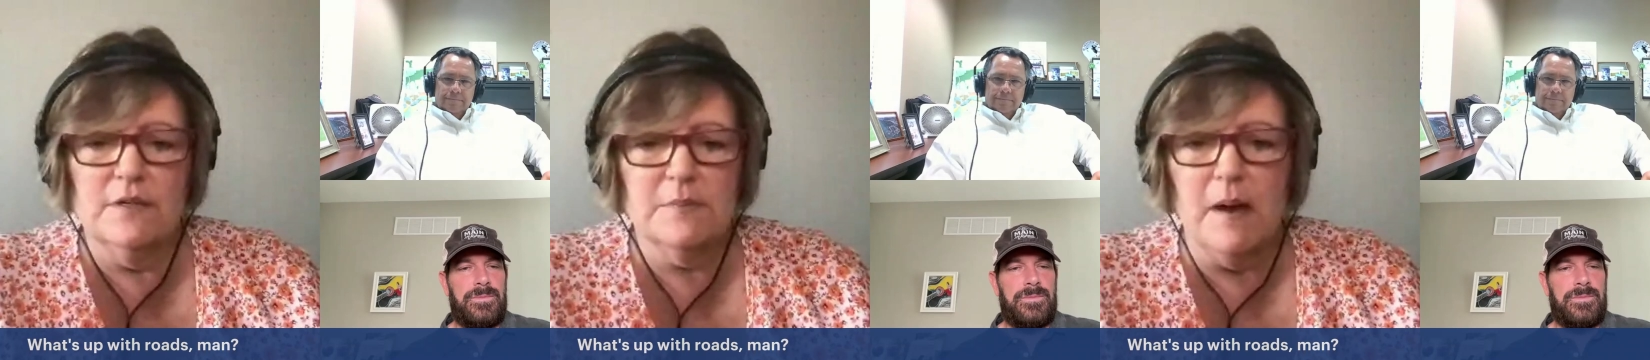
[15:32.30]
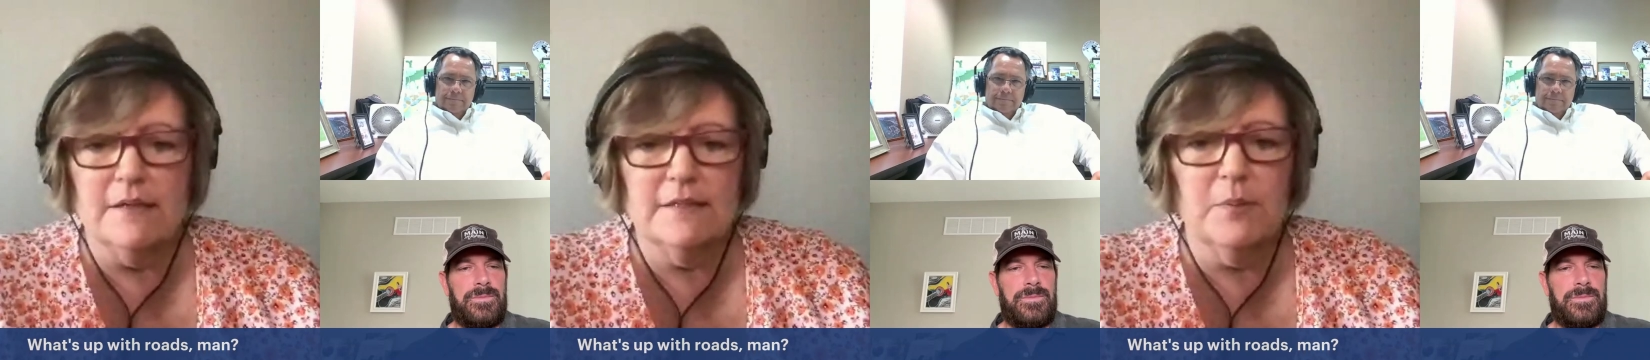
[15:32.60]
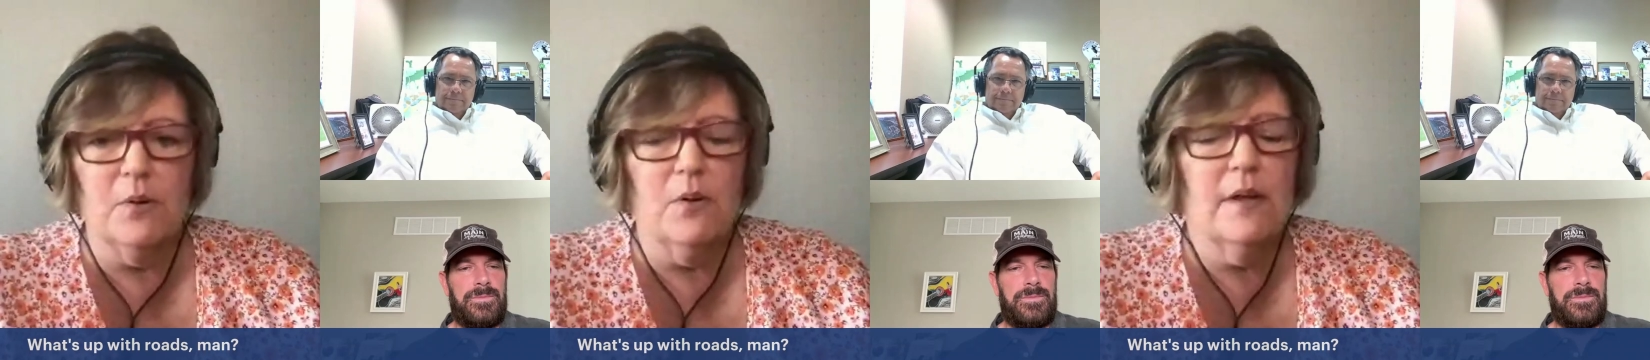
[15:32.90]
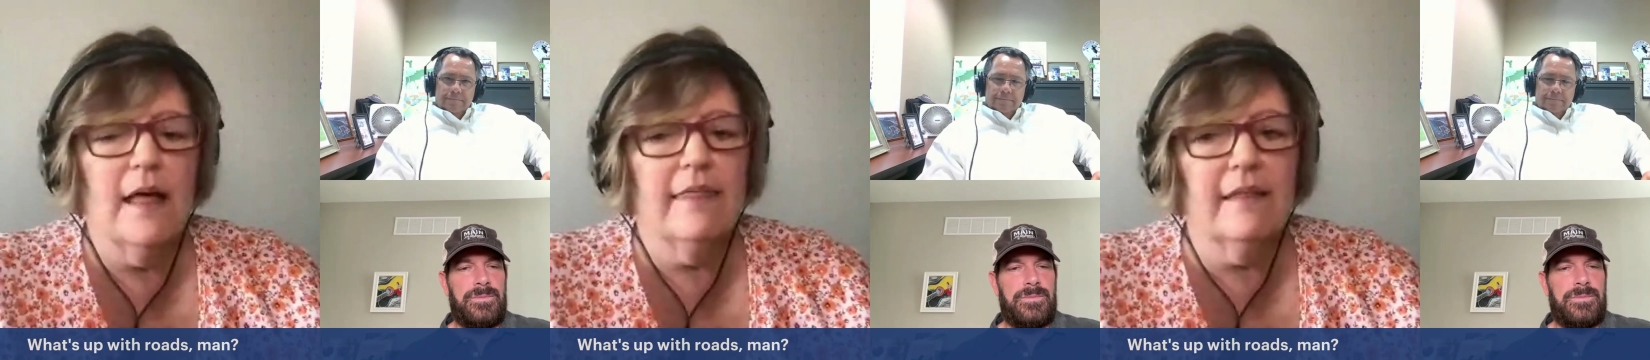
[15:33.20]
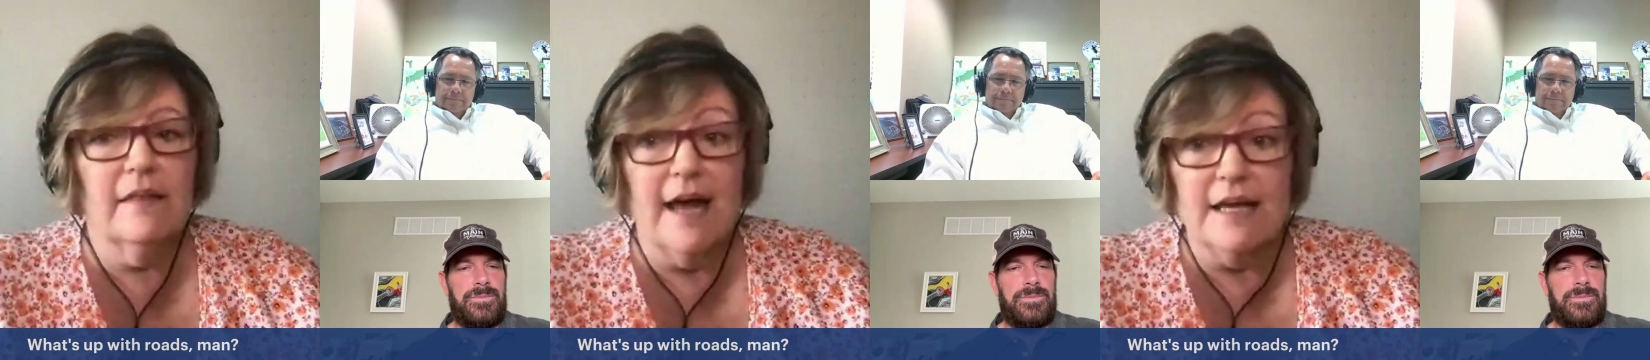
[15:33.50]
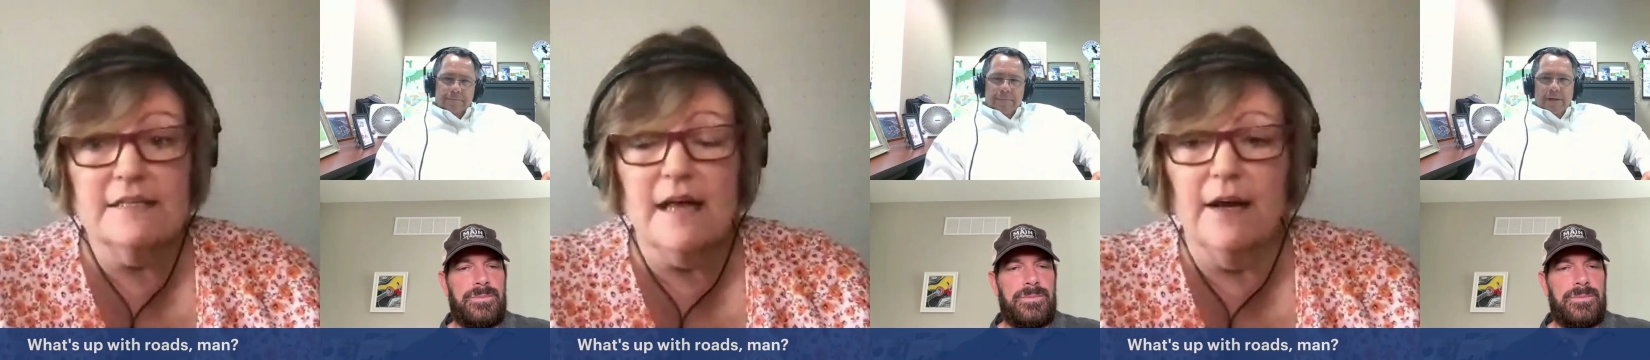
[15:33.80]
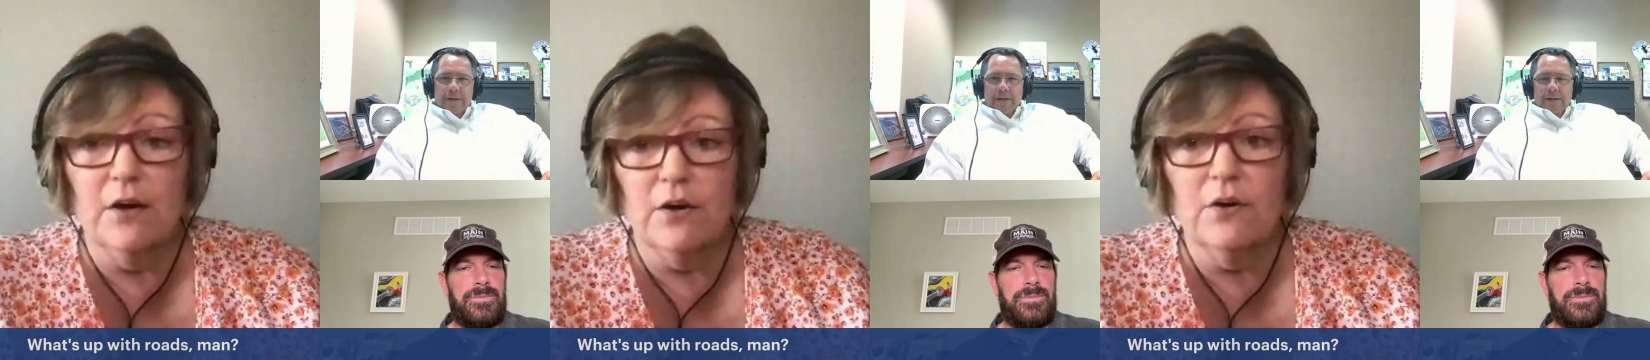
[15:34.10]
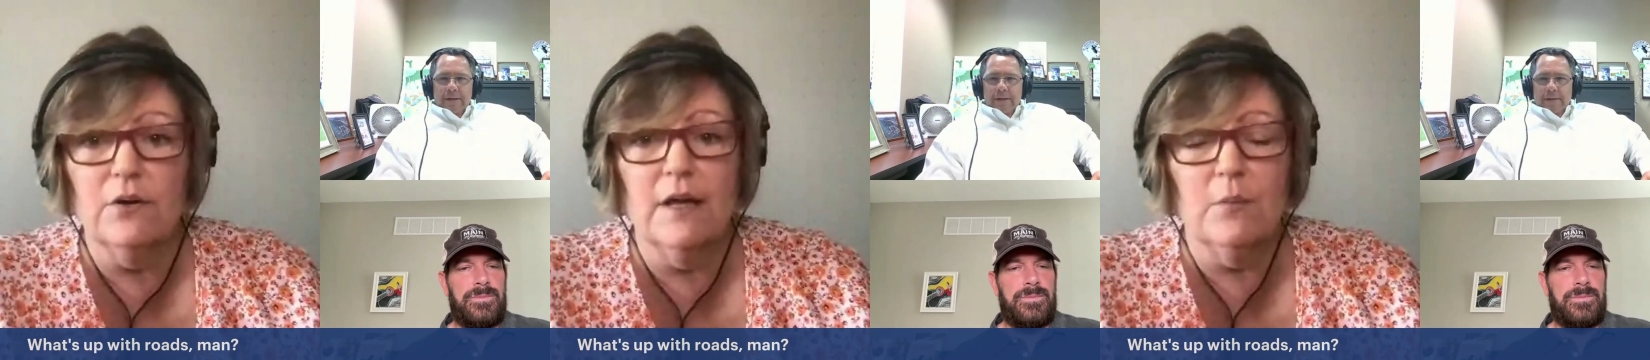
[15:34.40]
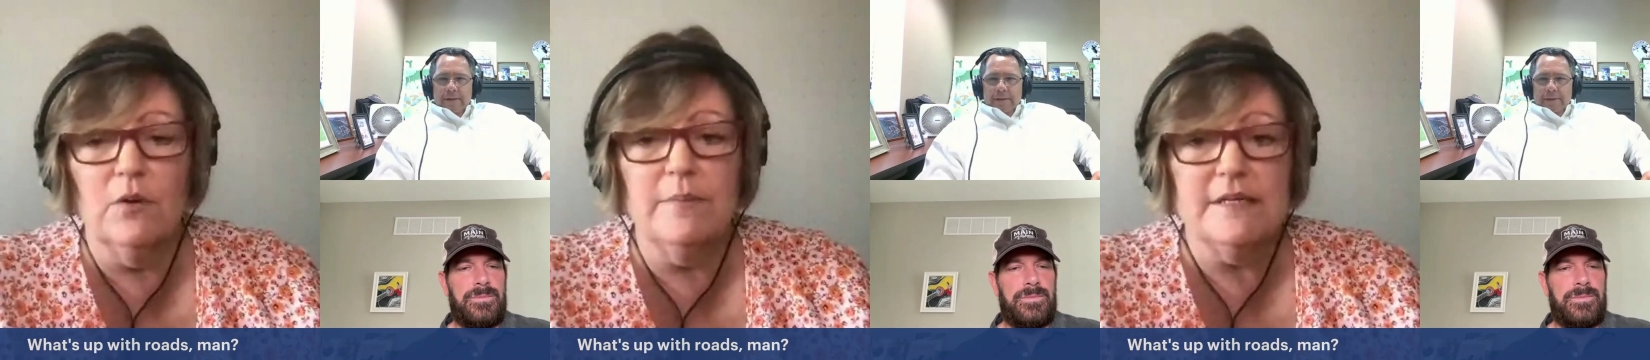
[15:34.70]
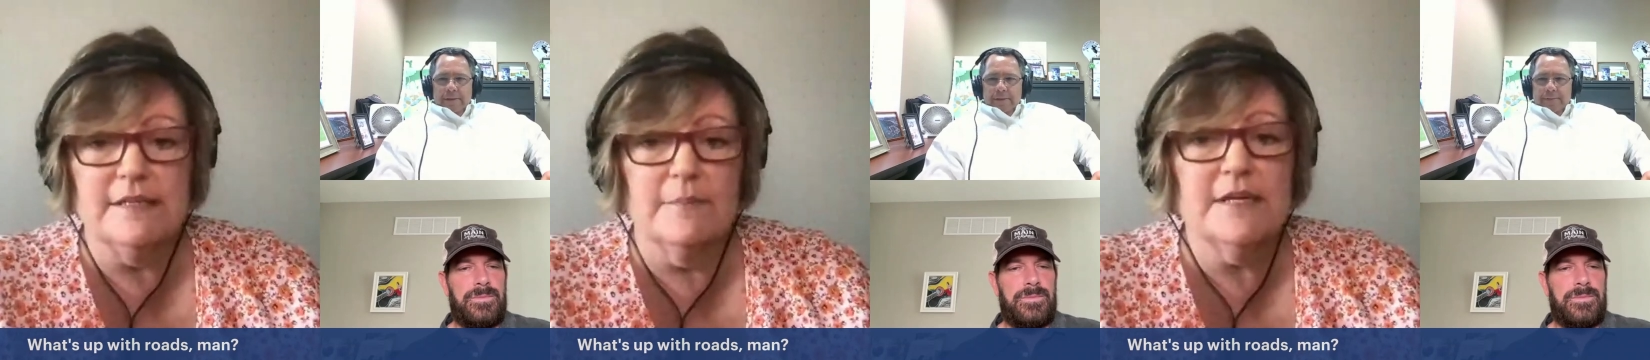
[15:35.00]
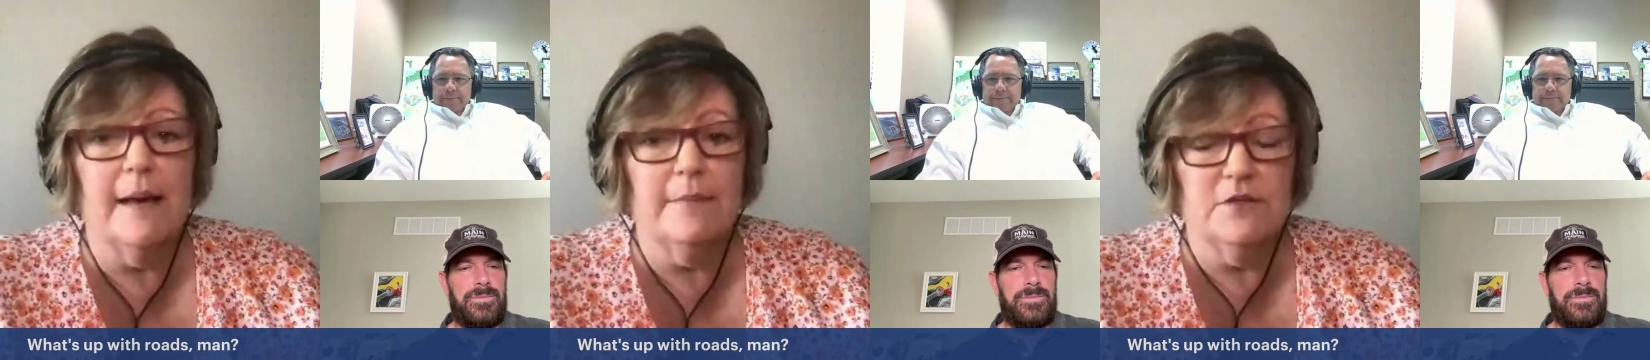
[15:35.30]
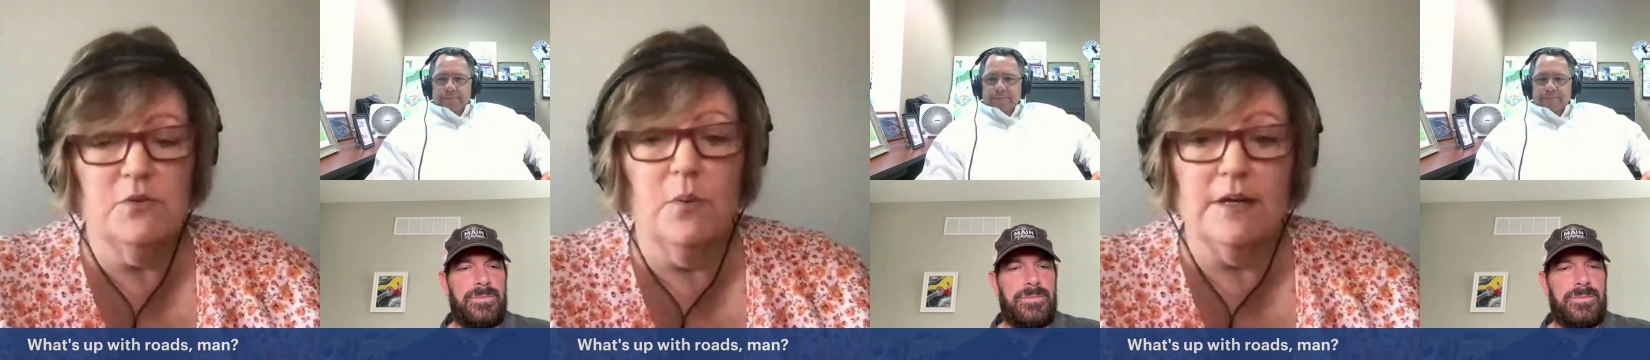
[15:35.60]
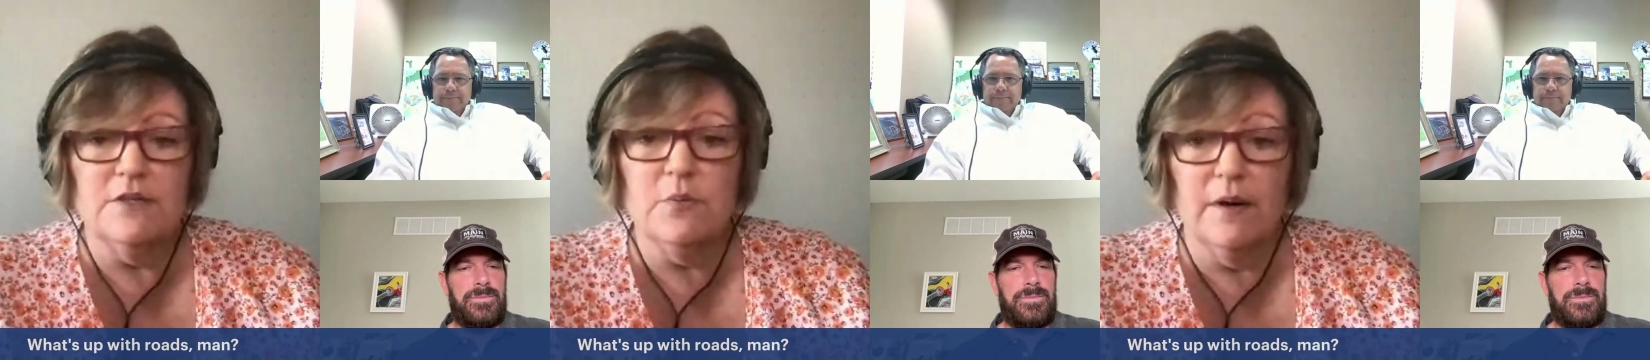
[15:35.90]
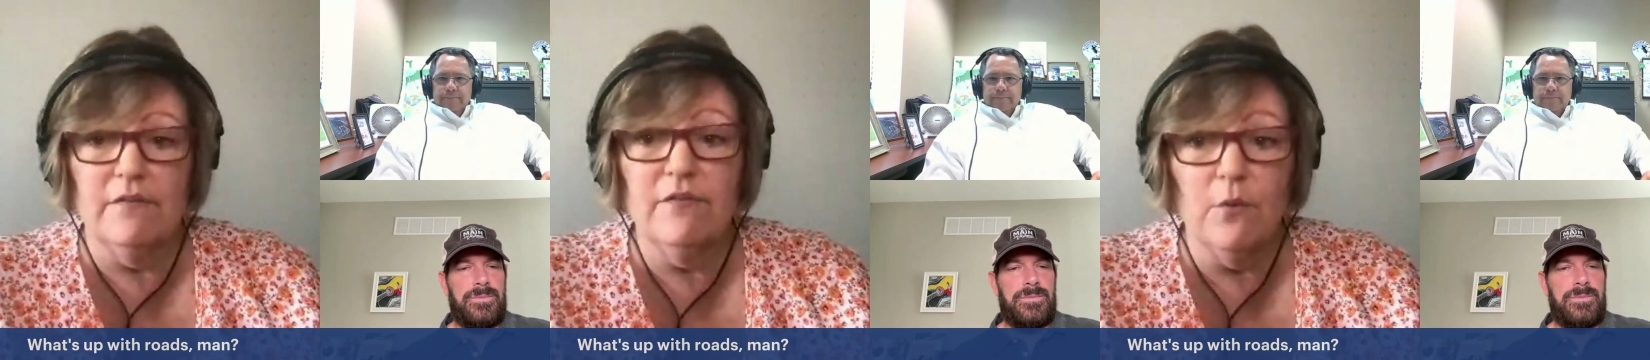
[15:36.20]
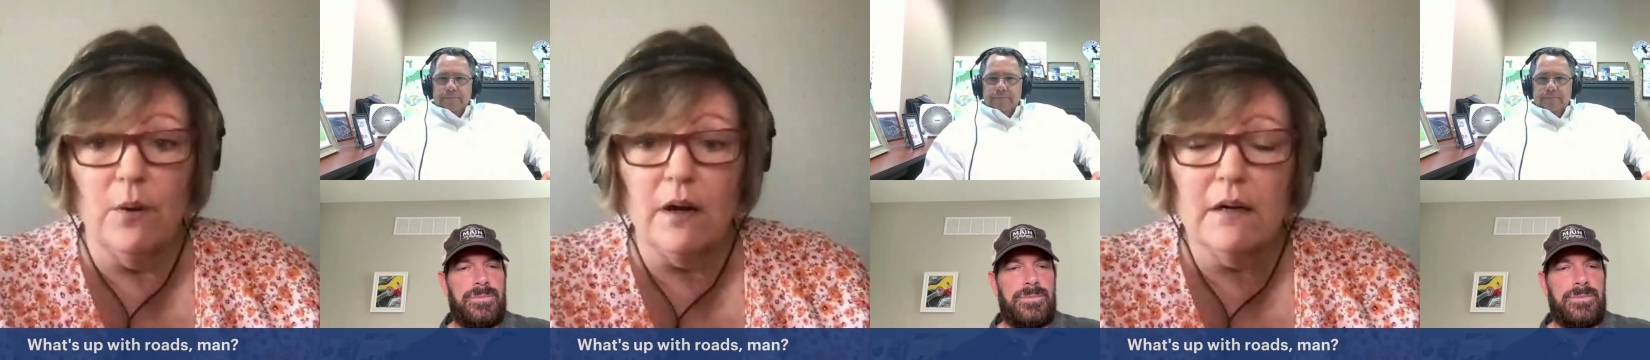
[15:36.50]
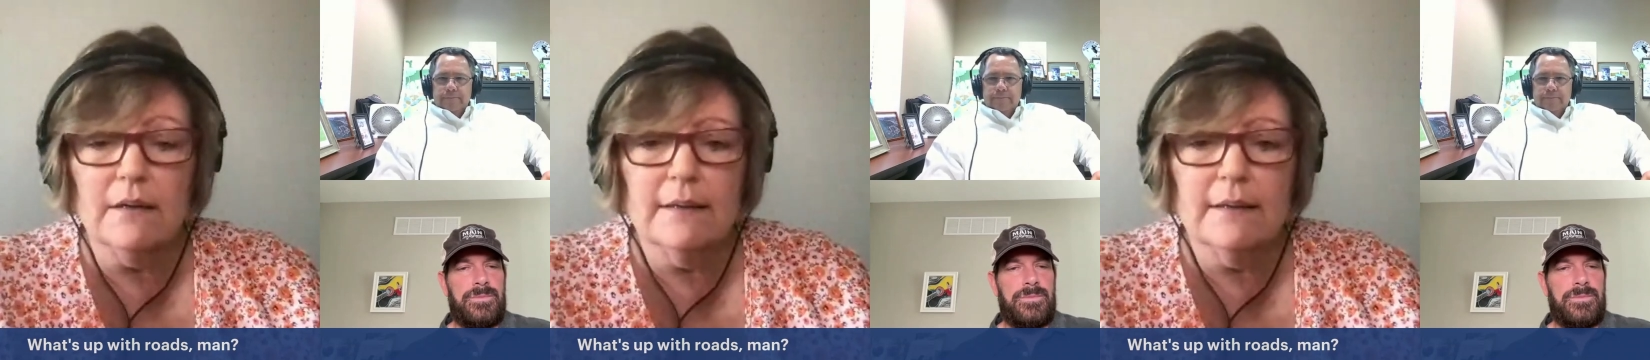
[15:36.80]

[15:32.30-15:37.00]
Speaker 1: soon as possible. The last I heard, it would be sometime in 2024.